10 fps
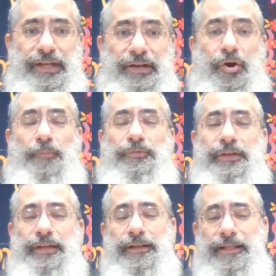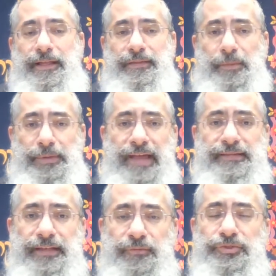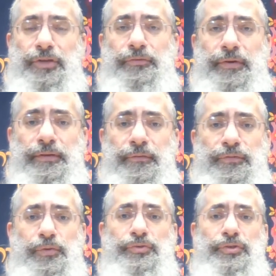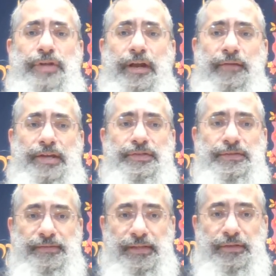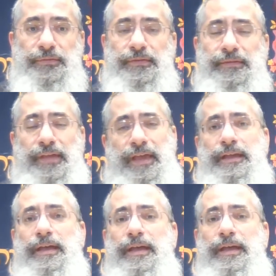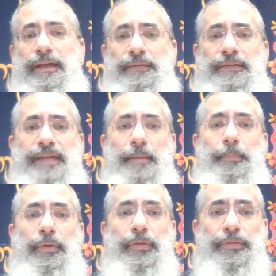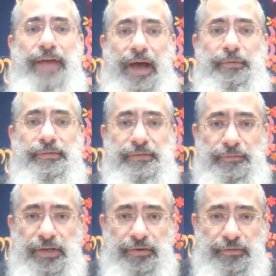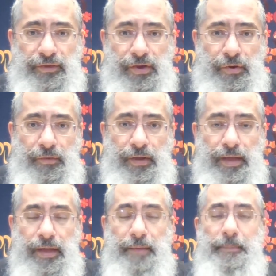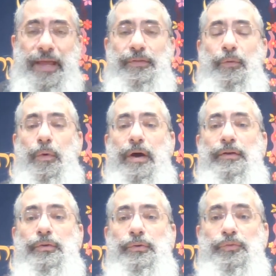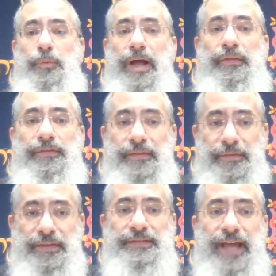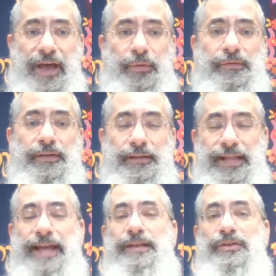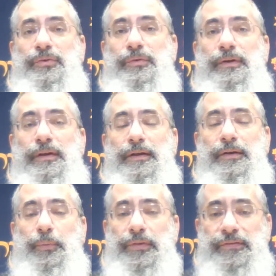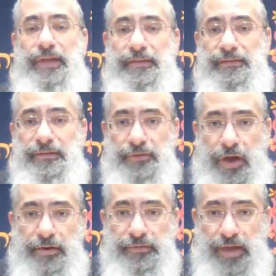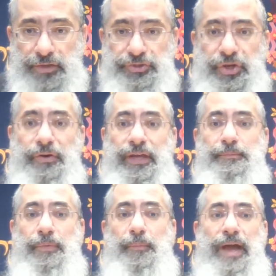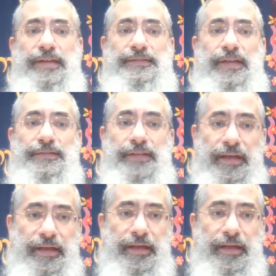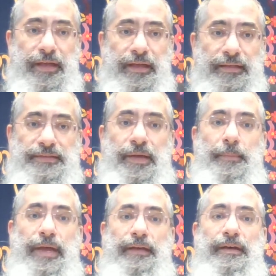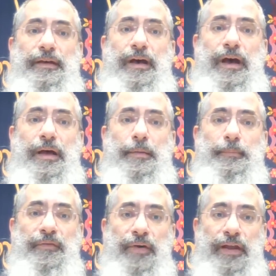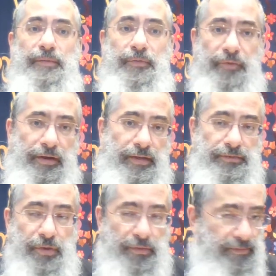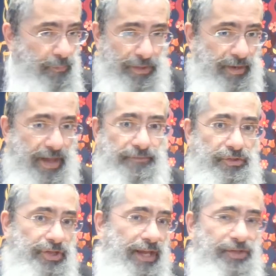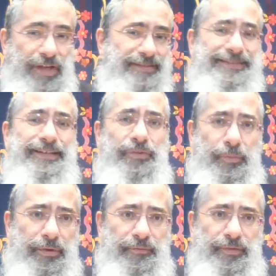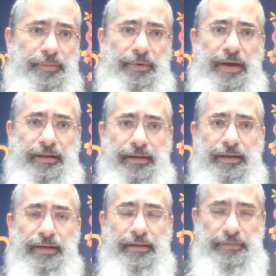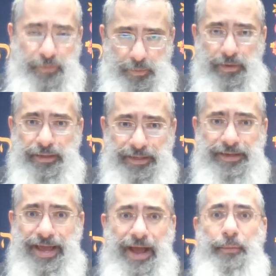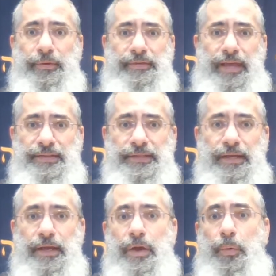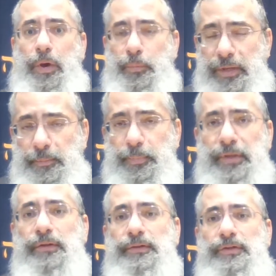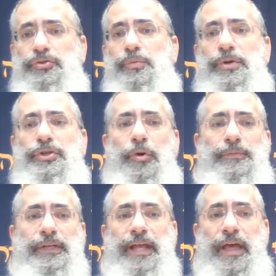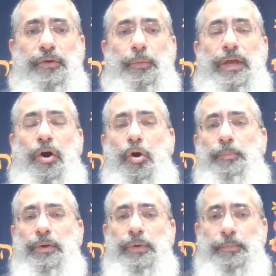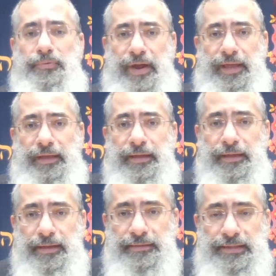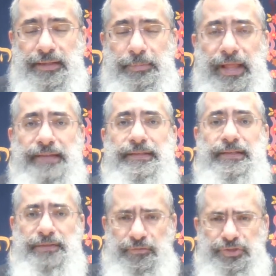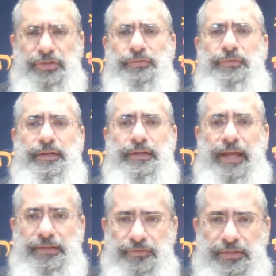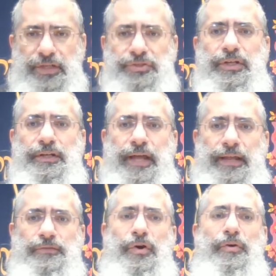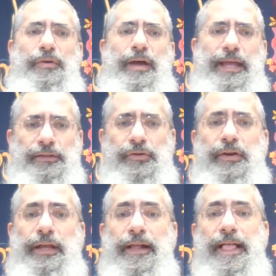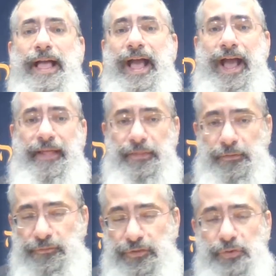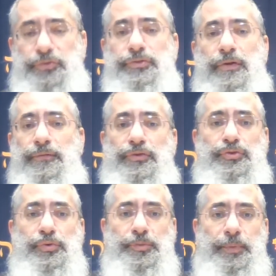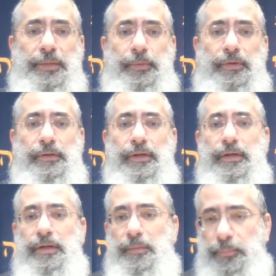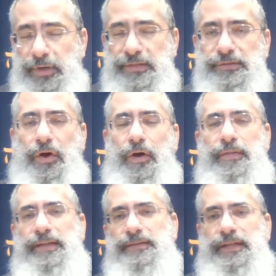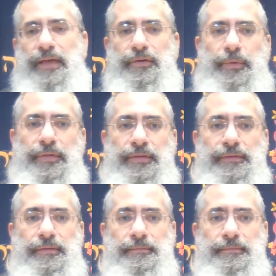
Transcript: and hopefully the blessing of children, future generations, as they used to say in the temple thousands of years ago. May the one who dwells in this house gladden you with sons and daughters. b'bayis Notice that we don't have to change a single word for the bracha to work in our days. When we build a Jewish home together, we hope and we pray that the blessings of children and tradition and Torah and learning and the future of the Jewish people brings all that together with it.